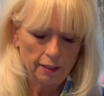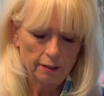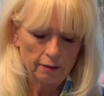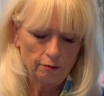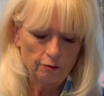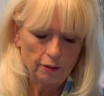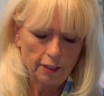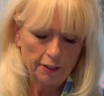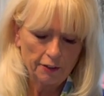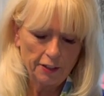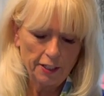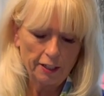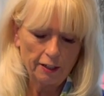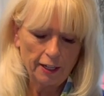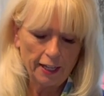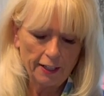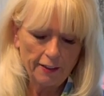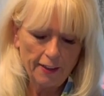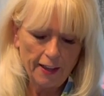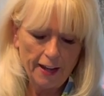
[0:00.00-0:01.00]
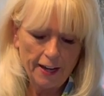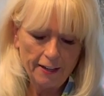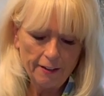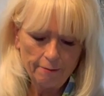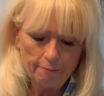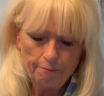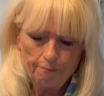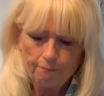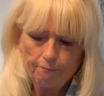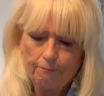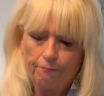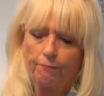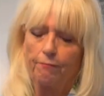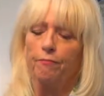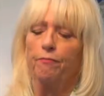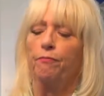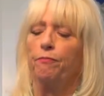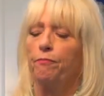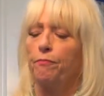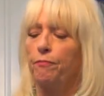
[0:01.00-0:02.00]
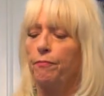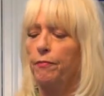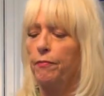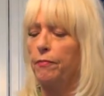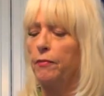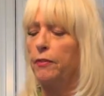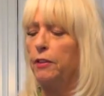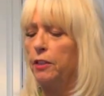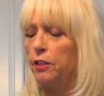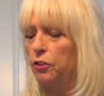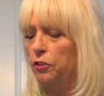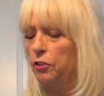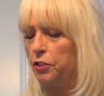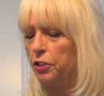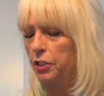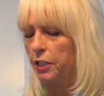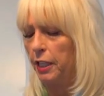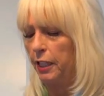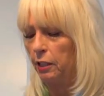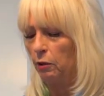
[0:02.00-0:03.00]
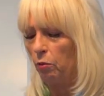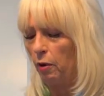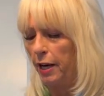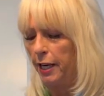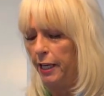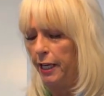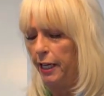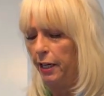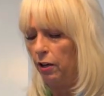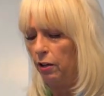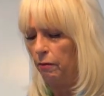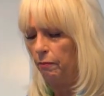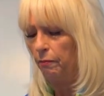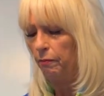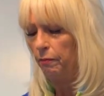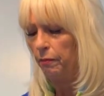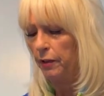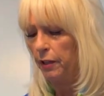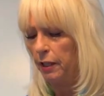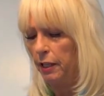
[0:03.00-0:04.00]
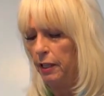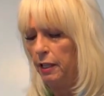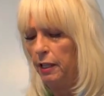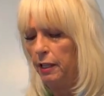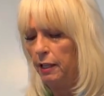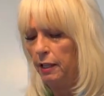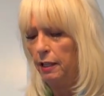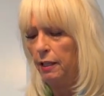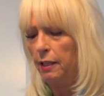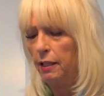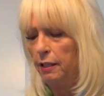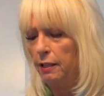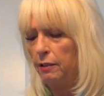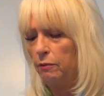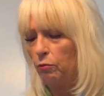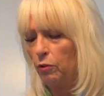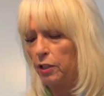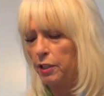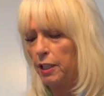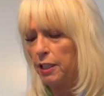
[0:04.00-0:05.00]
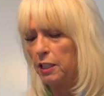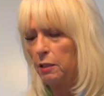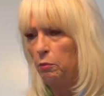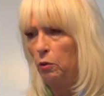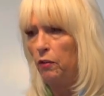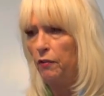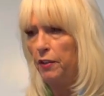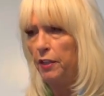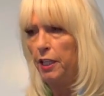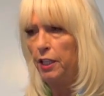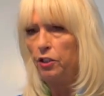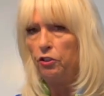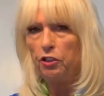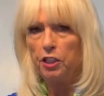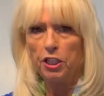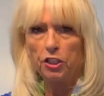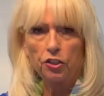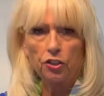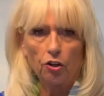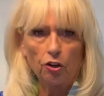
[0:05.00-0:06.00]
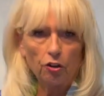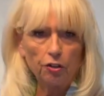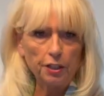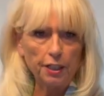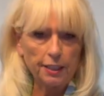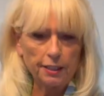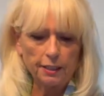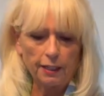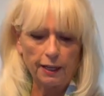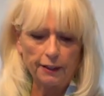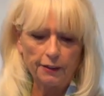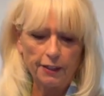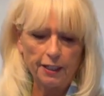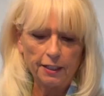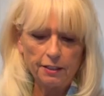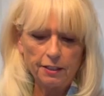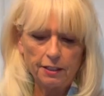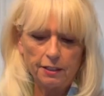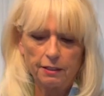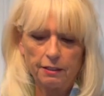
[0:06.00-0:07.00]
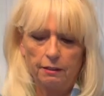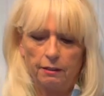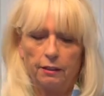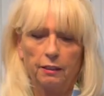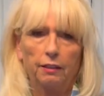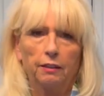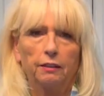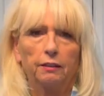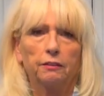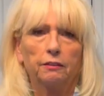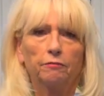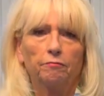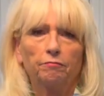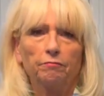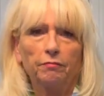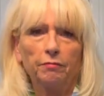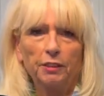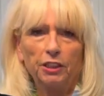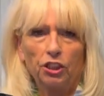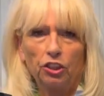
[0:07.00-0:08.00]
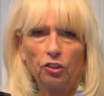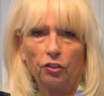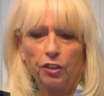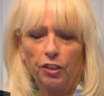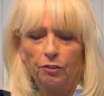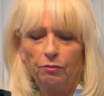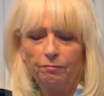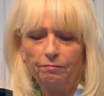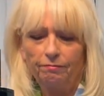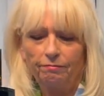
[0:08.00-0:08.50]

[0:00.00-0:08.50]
Right there like that. Stick it right here where it doesn't move, and then you just turn this like this. Let me show you.